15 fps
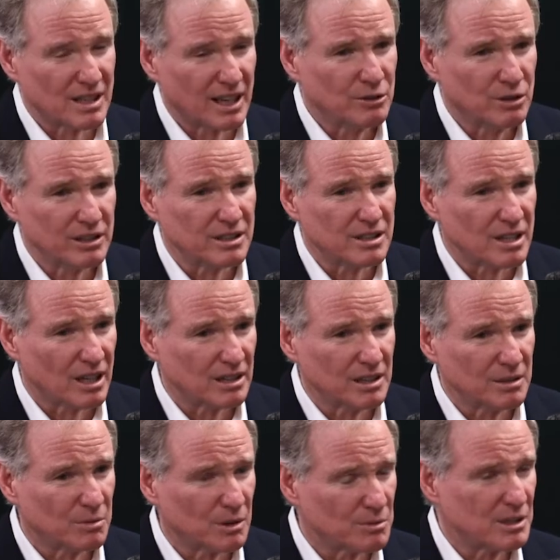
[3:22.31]
I couldn't tell you
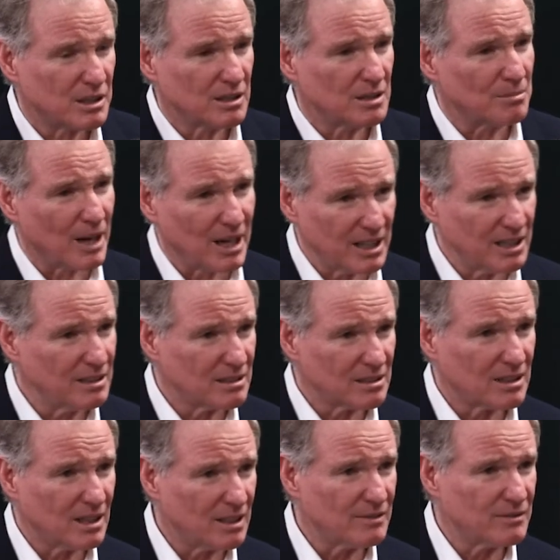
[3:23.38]
what was in the mind
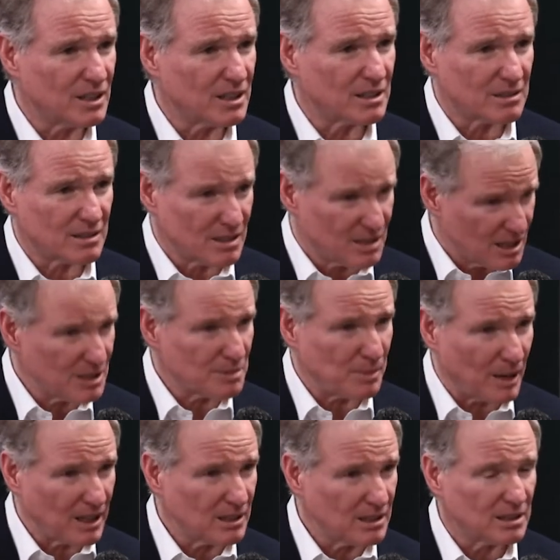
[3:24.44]
of the 6
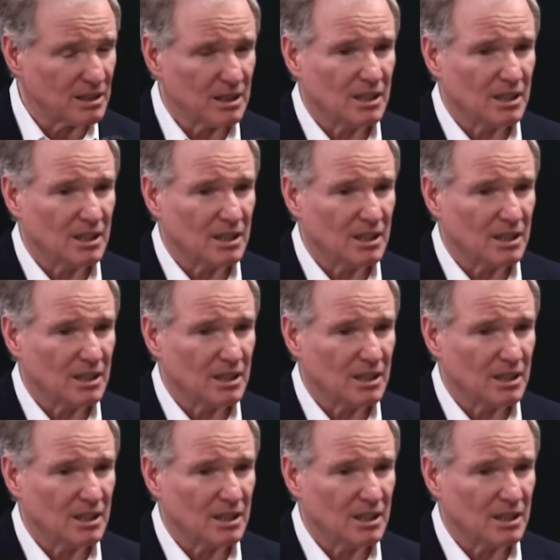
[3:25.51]
pilot,